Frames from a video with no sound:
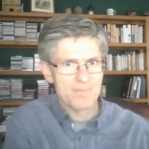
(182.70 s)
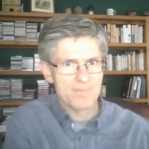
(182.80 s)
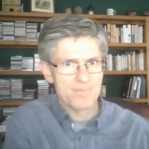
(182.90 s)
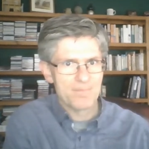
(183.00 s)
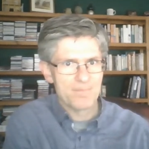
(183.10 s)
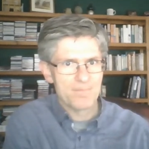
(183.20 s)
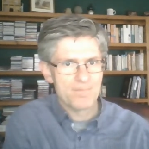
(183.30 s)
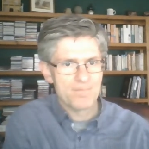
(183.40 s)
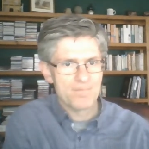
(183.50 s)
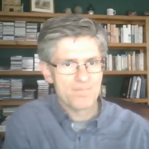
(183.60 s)

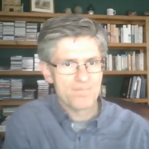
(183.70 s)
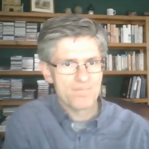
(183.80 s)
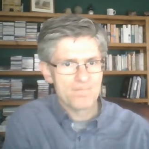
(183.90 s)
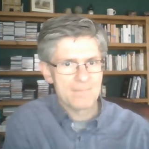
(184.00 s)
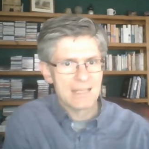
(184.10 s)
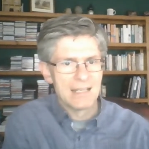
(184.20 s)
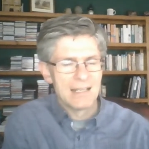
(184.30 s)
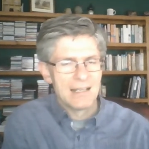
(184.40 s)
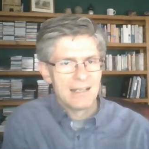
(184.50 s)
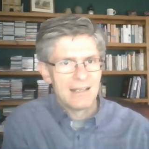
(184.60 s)

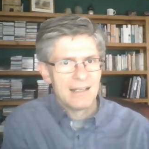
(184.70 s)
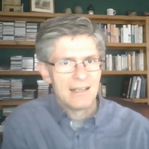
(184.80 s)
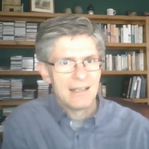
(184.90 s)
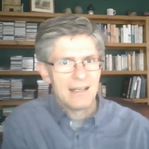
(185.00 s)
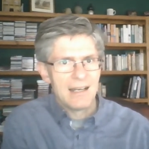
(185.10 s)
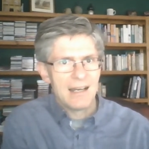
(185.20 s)
(no one is talking)